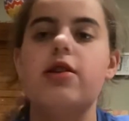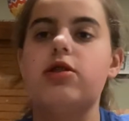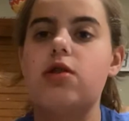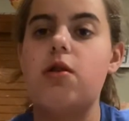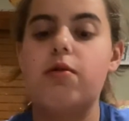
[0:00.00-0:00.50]

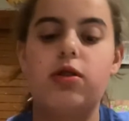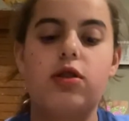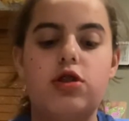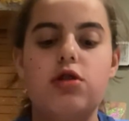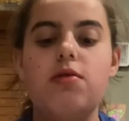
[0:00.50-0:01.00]
So
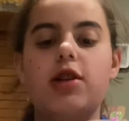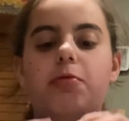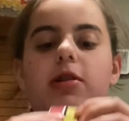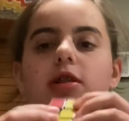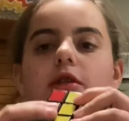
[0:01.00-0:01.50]
the 2 edge
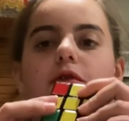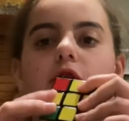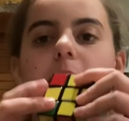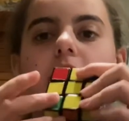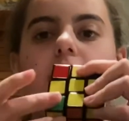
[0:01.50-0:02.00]
pieces
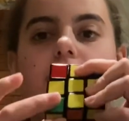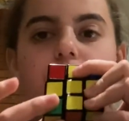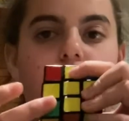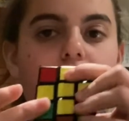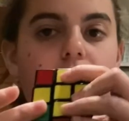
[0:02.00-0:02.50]
forming a
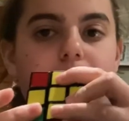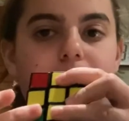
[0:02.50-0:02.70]
V